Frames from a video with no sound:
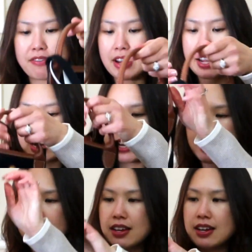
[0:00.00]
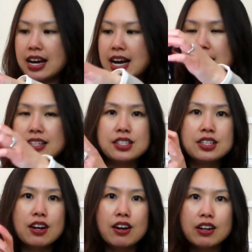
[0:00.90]
if I had a
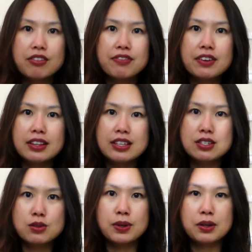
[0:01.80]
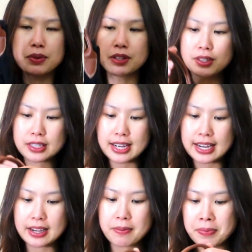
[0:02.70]
scarf, this is what it would look
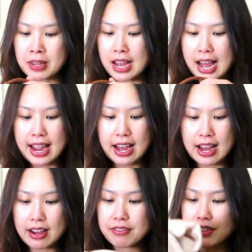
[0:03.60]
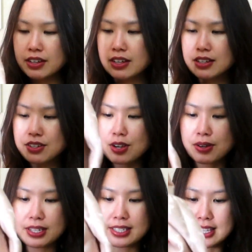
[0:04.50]
like. I have
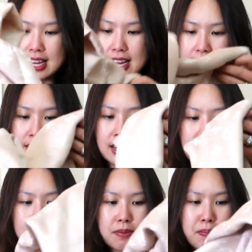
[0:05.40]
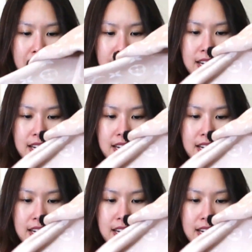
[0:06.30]
noticed that by